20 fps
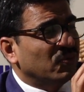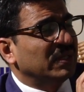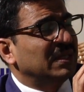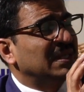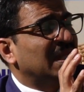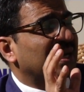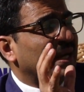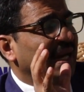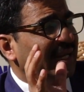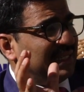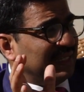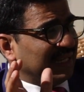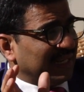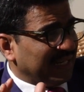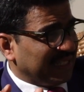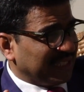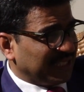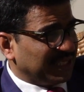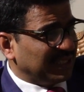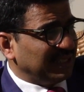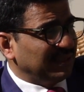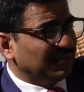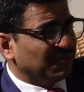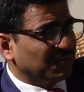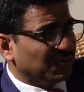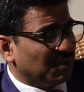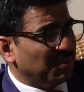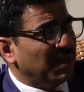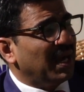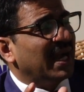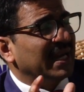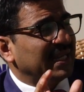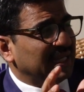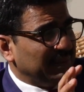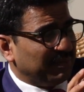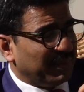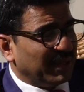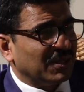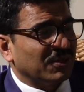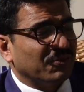in the right direction from an
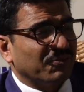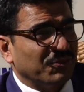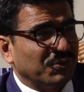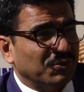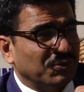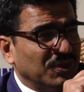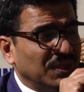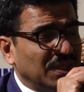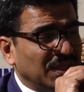IT point of view.